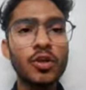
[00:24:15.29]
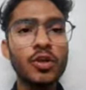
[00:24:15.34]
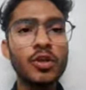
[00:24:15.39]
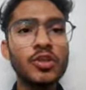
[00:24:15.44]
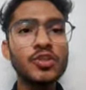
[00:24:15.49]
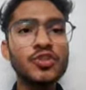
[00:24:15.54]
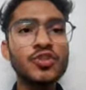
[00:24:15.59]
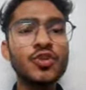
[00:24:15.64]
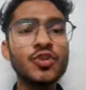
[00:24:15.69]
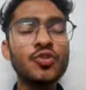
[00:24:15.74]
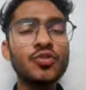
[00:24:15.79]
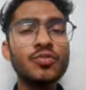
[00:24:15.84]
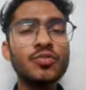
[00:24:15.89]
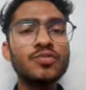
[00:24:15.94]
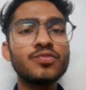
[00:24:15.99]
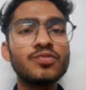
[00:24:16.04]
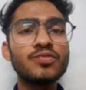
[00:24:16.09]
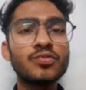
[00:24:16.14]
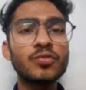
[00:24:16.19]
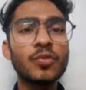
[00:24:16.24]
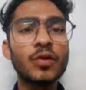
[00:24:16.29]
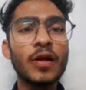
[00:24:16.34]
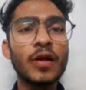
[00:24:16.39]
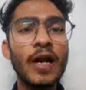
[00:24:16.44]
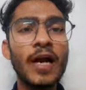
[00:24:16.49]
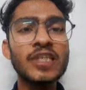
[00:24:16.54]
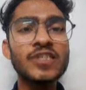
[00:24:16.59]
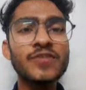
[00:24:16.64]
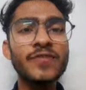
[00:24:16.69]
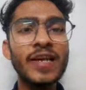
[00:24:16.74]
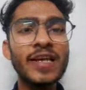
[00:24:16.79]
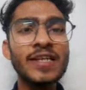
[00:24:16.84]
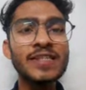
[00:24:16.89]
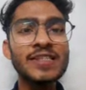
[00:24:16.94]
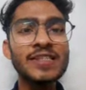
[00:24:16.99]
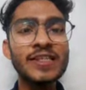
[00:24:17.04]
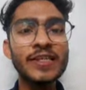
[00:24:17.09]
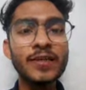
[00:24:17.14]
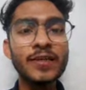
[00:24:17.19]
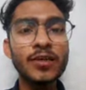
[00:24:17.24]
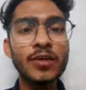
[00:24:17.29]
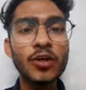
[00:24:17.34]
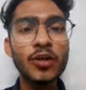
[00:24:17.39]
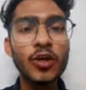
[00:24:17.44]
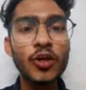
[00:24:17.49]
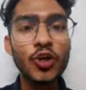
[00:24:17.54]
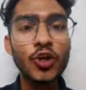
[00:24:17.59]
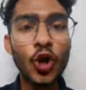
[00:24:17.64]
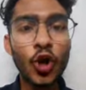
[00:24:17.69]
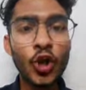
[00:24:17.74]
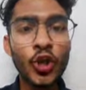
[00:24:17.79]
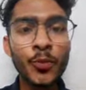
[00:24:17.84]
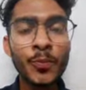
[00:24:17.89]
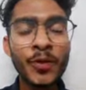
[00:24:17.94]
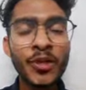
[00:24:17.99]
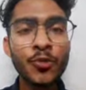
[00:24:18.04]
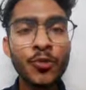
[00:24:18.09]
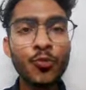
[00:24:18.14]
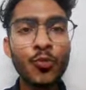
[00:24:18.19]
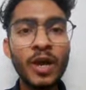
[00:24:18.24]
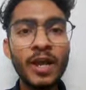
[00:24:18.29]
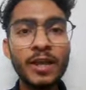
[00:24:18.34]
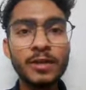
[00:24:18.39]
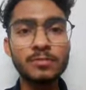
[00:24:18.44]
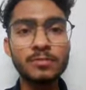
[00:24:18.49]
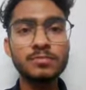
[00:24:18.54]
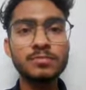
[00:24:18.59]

So as we can see document 1